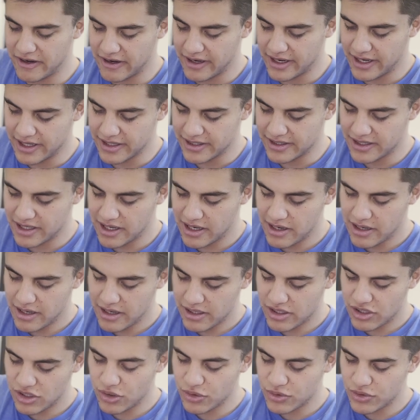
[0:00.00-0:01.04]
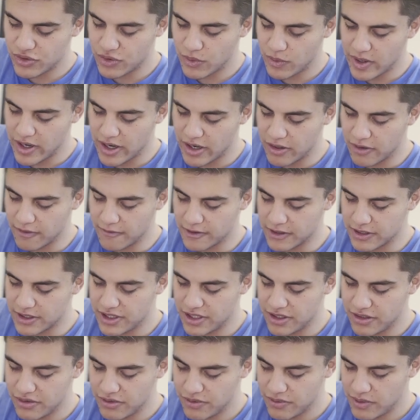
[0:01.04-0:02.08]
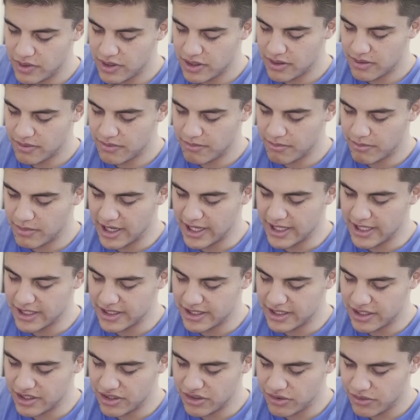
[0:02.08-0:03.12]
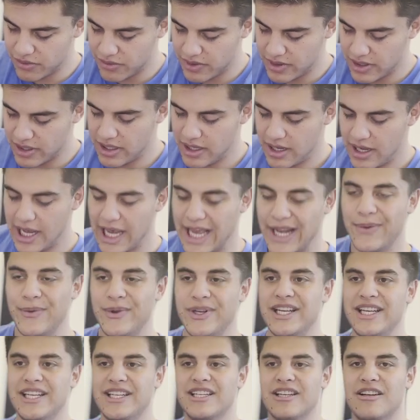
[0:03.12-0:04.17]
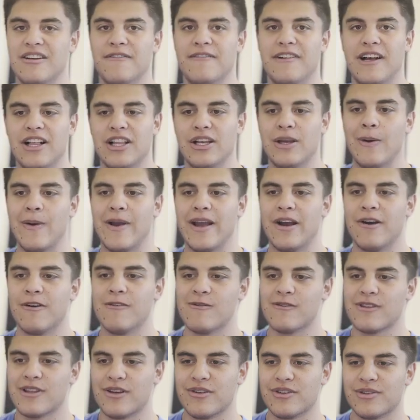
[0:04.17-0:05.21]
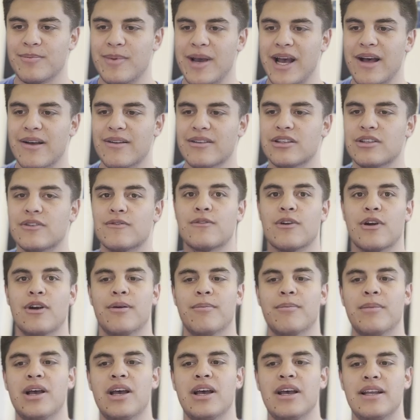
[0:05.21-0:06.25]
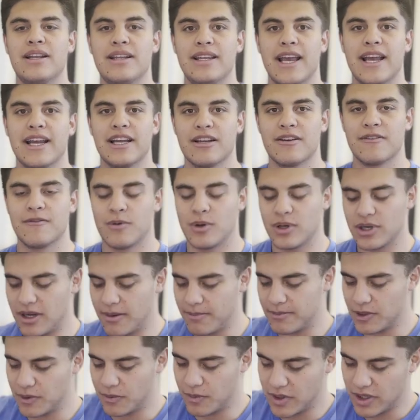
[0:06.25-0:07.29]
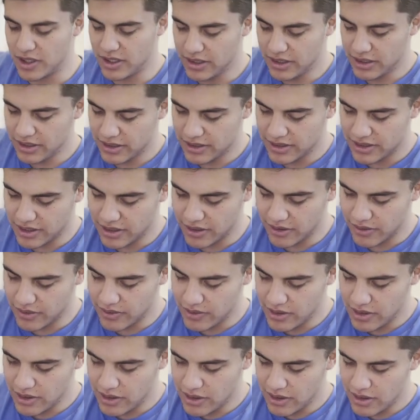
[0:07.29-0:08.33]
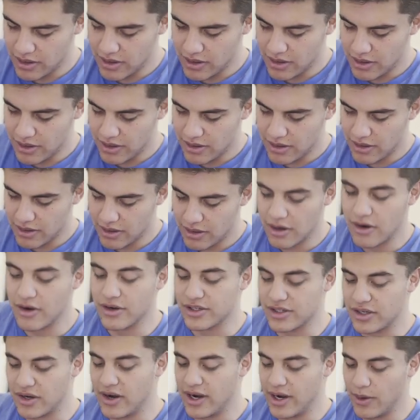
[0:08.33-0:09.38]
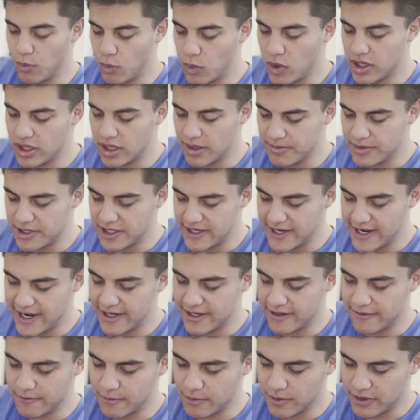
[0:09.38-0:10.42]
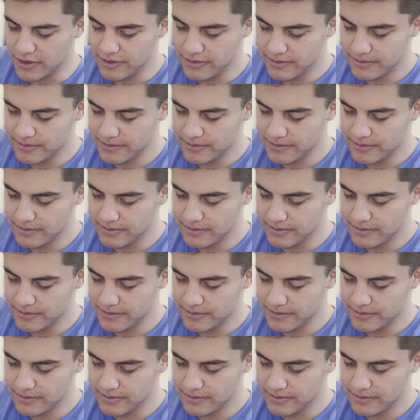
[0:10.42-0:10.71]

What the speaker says: is u squared over 2 minus u. And we need to evaluate over those bounds from negative 1 up to 1. 1 up to negative 1.